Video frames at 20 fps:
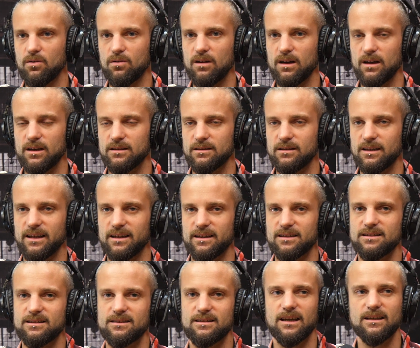an
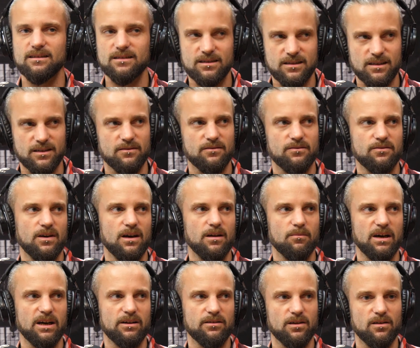extensive
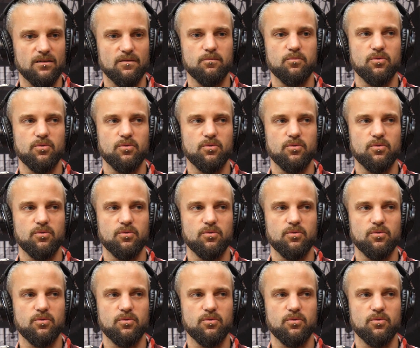amount of